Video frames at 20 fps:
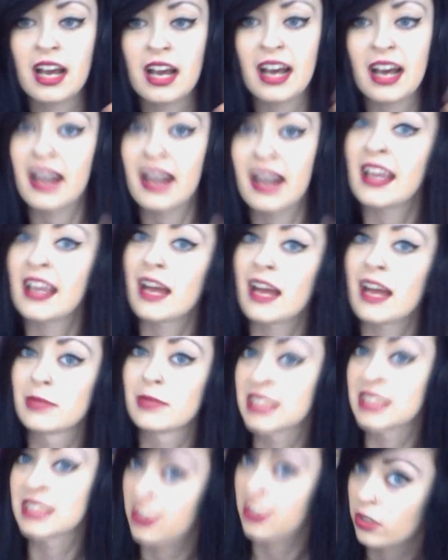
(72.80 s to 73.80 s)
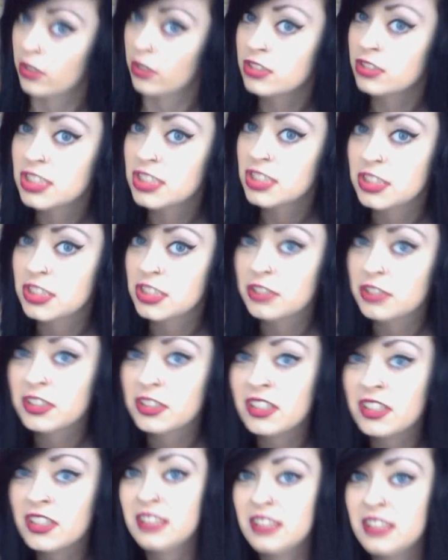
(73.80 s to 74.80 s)
I am a psychology
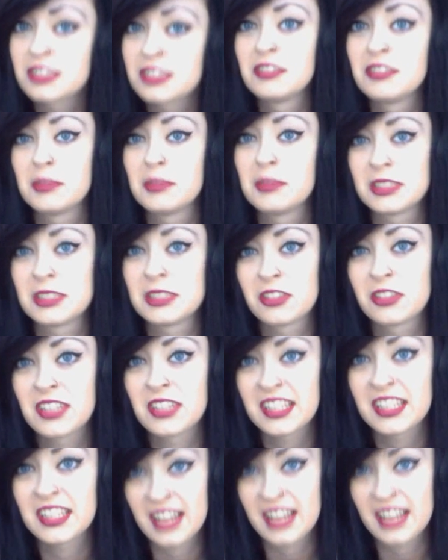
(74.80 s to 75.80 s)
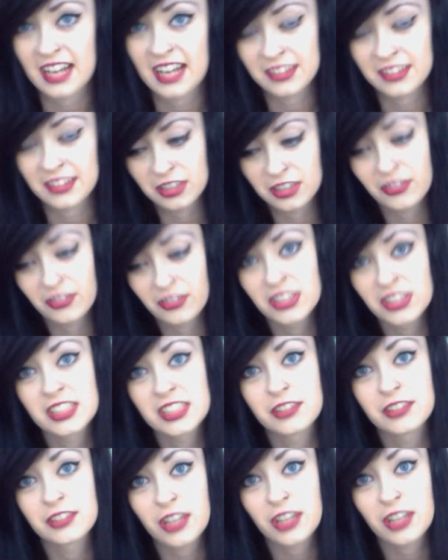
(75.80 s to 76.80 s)
student, soon to be studying at the University of